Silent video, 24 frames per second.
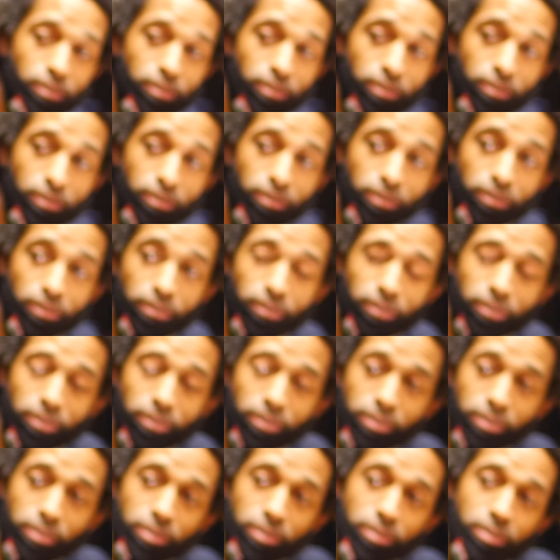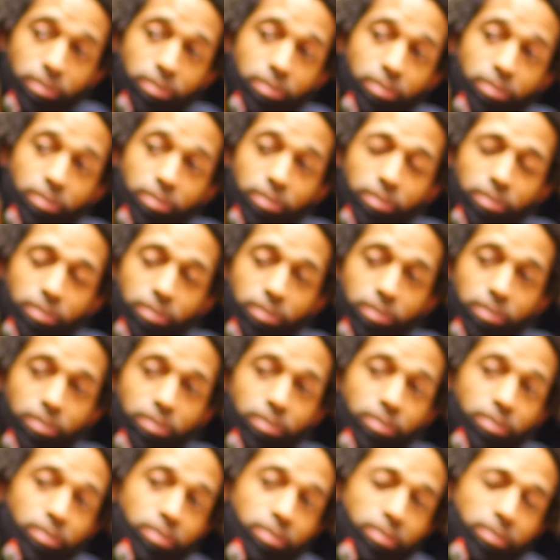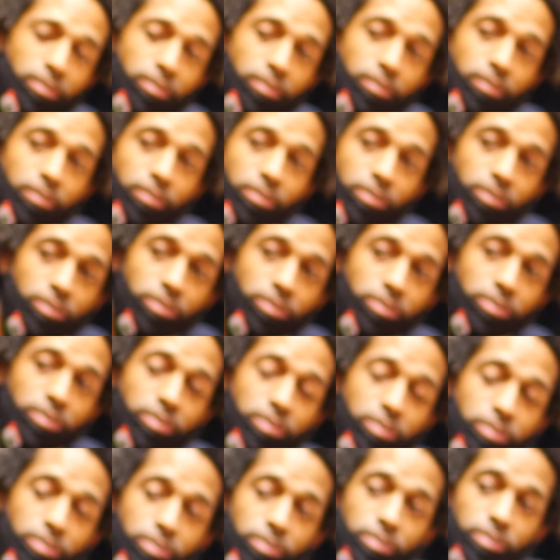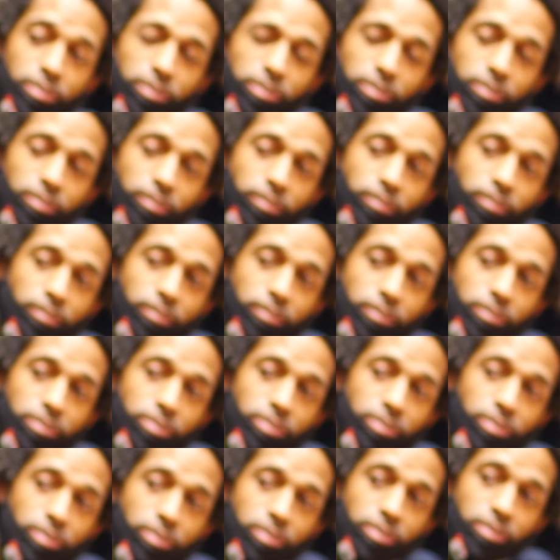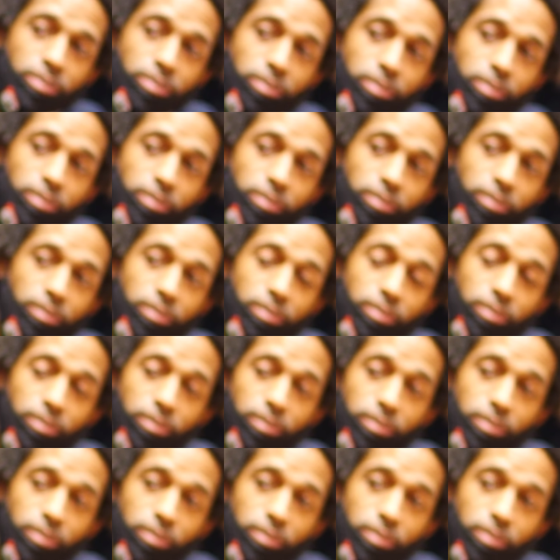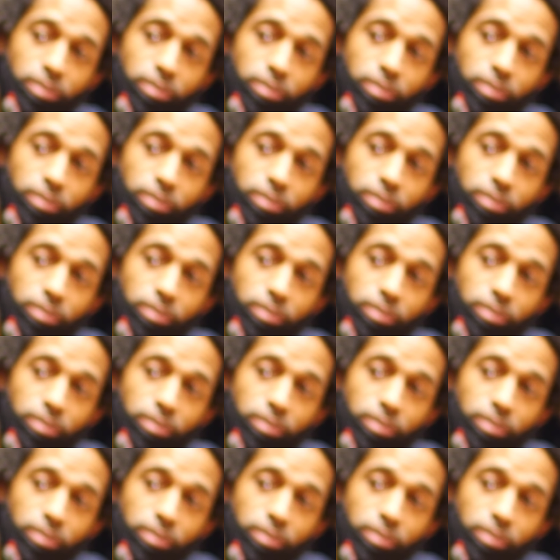This person isn't speaking.